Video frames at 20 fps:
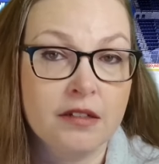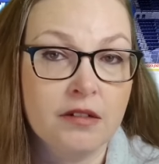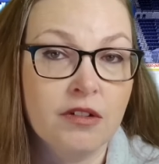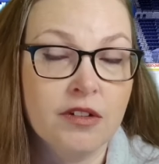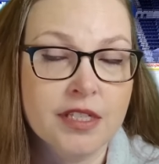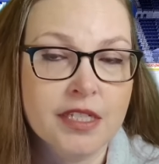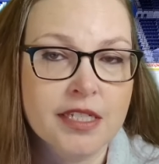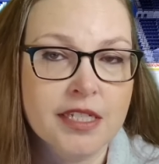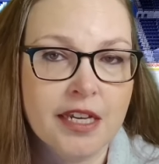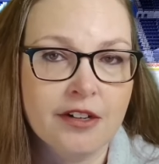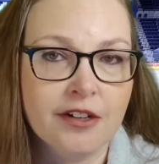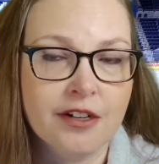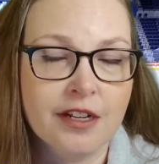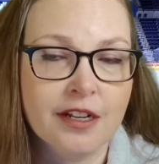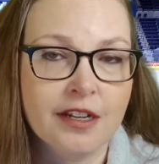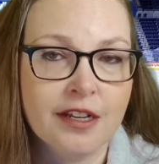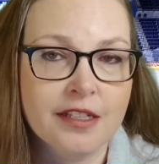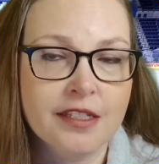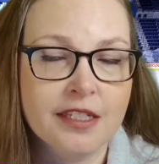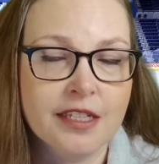on Saturday
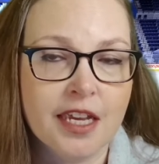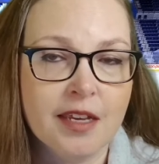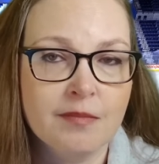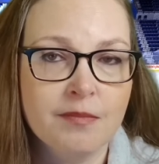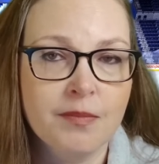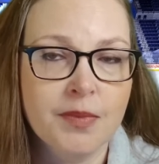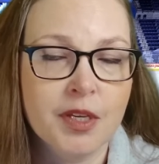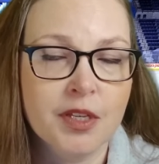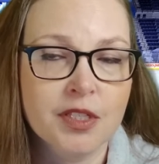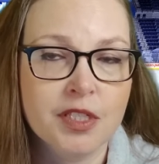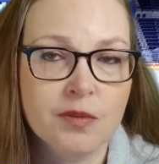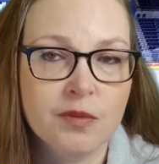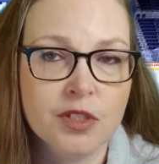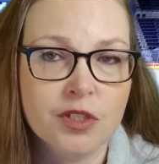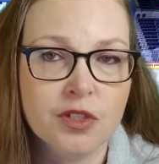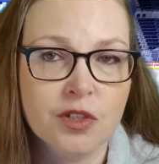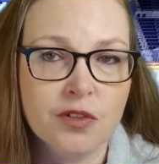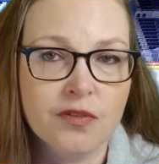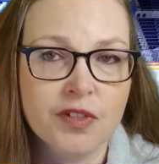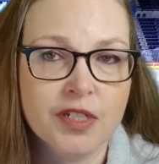night's game because he was
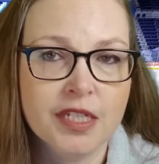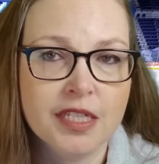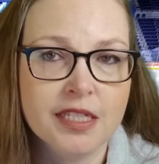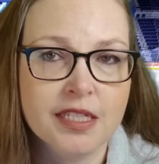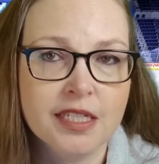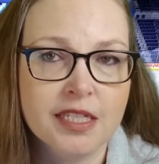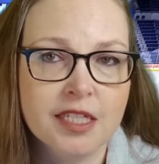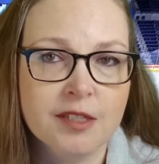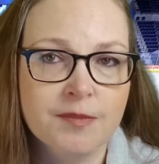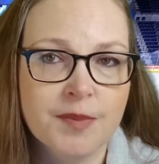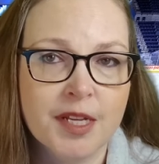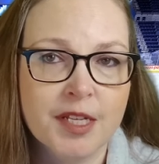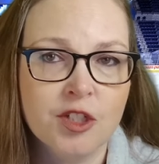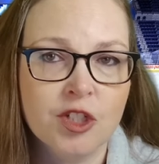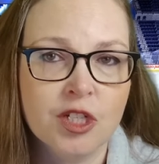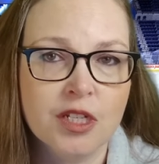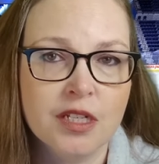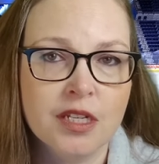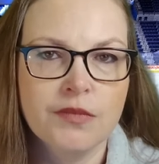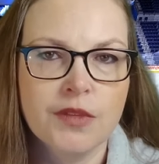serving his
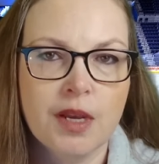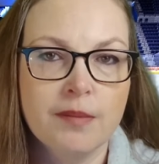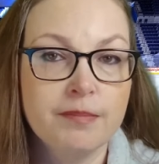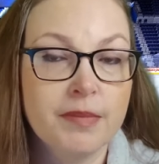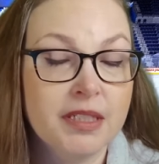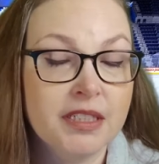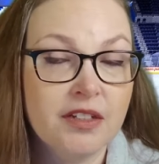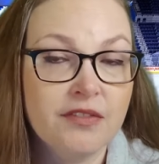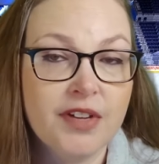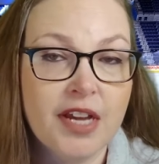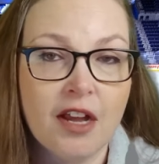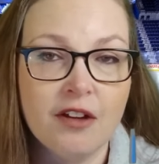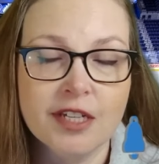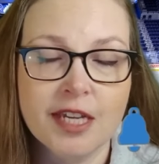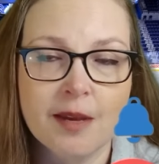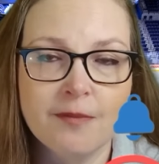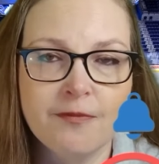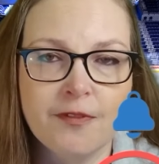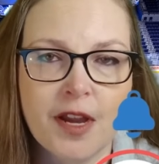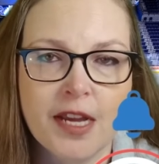suspension. But Laval
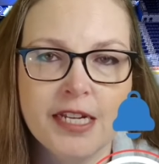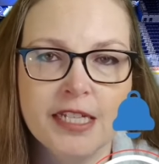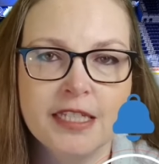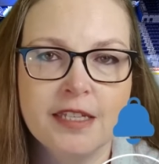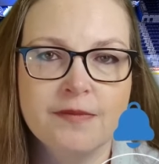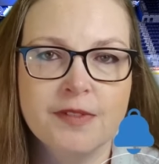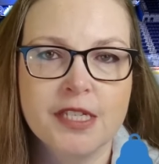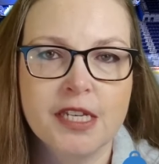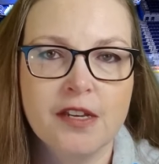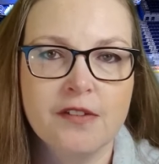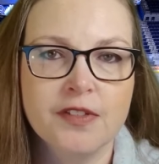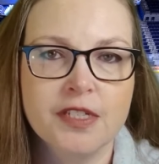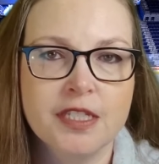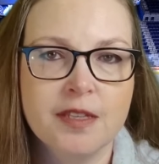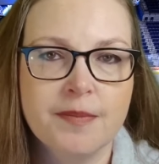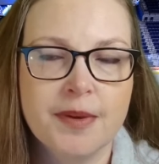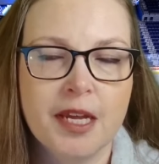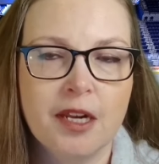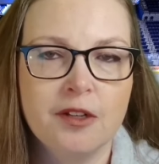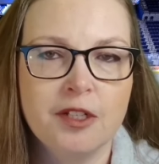kept finding themselves in
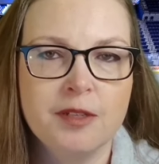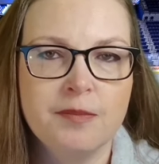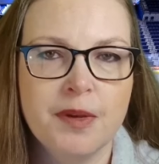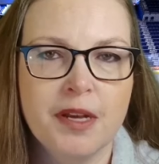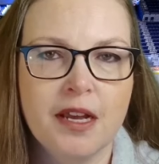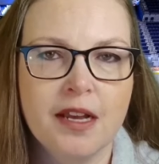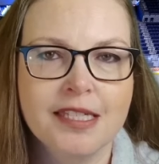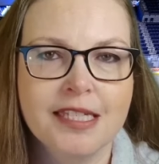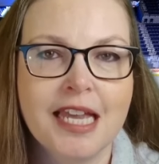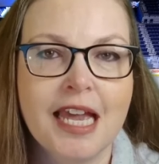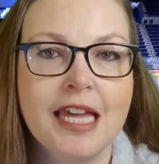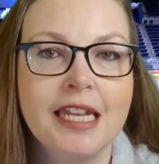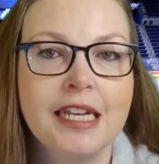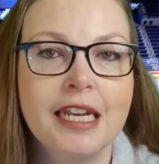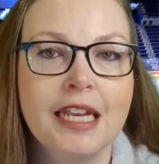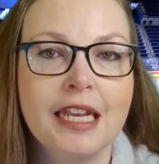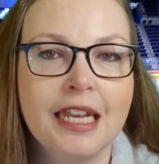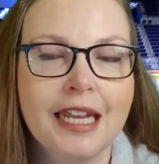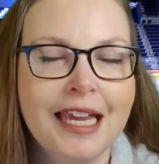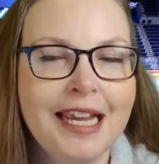the penalty box, and
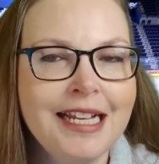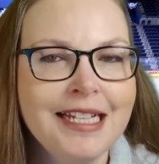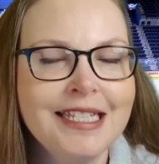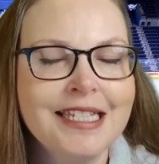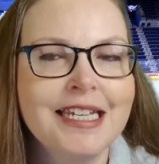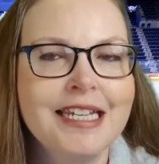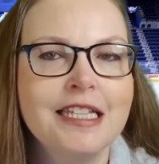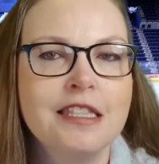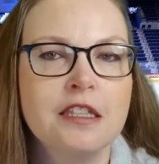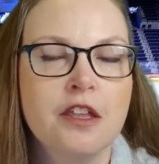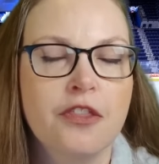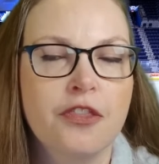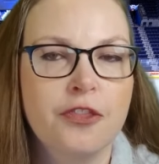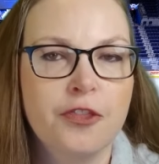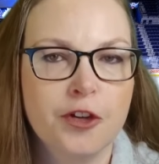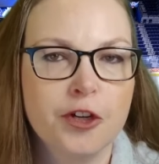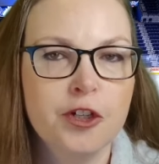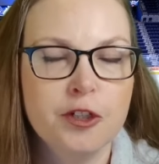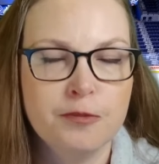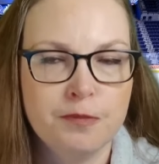late in the
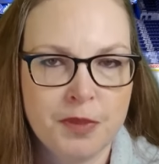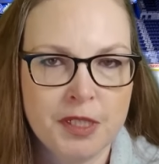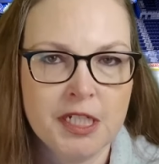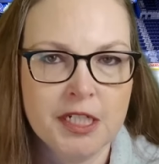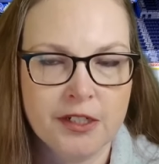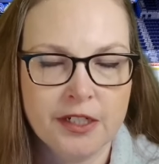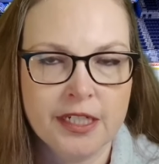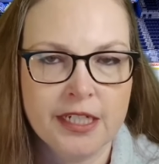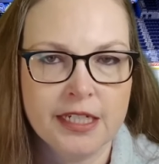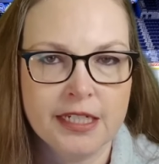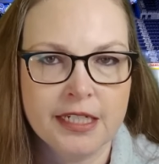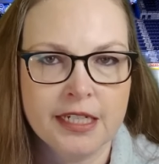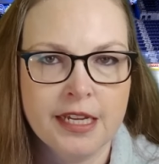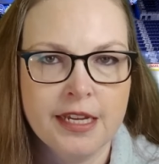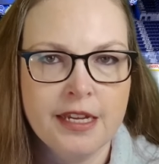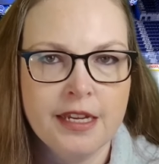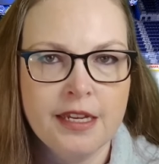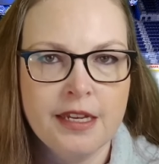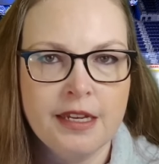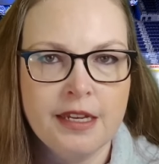third period,
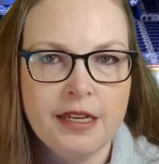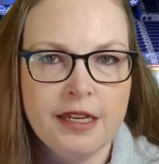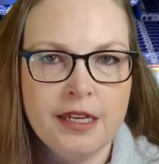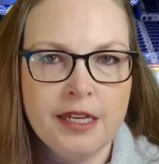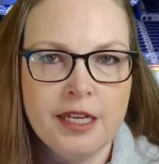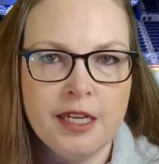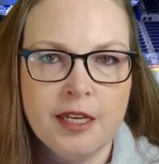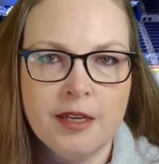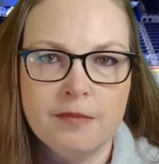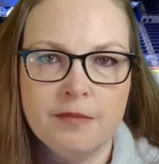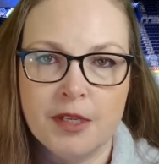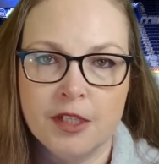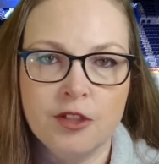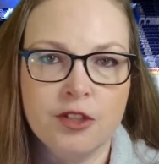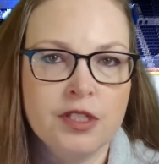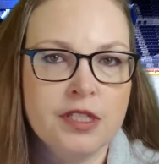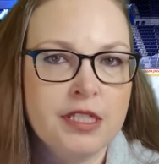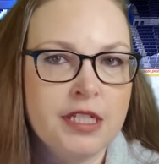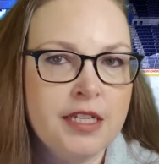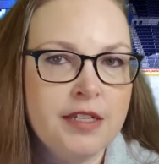
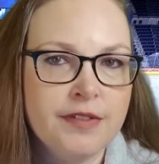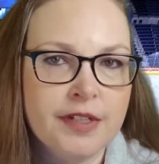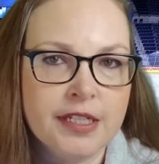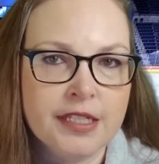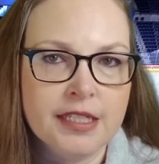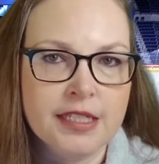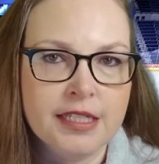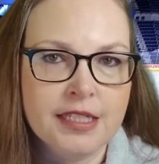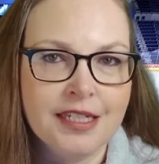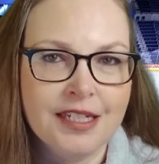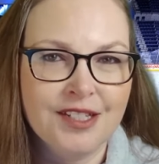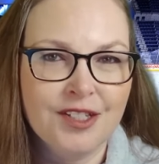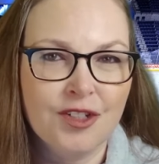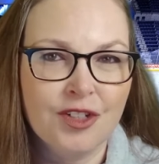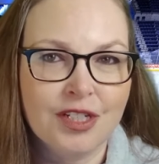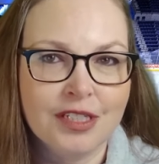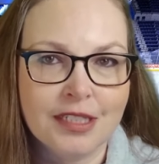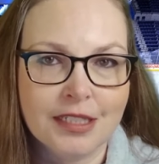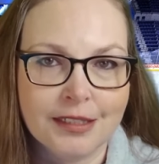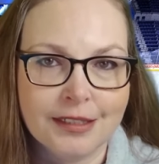Mitchell Stevens
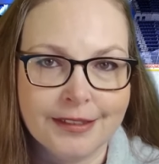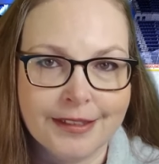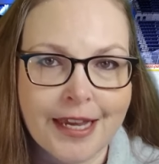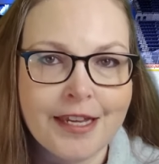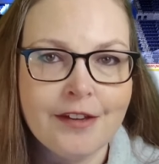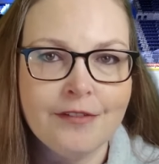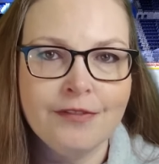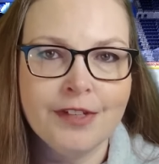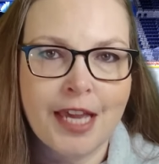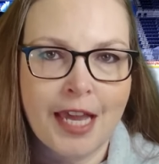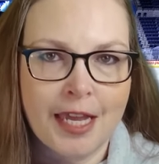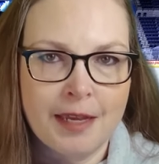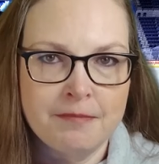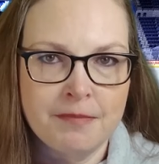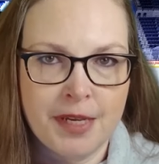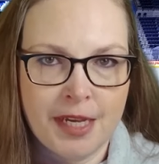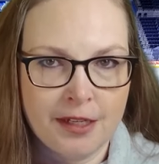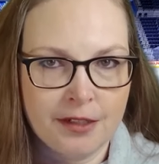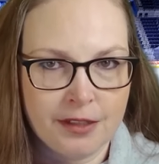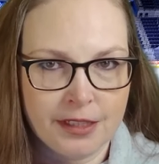took a delay of game
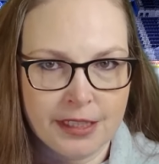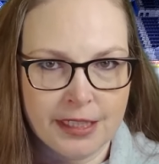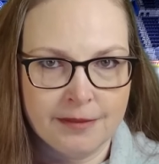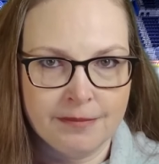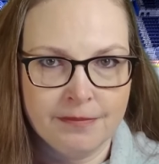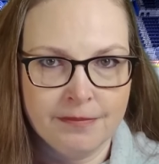penalty.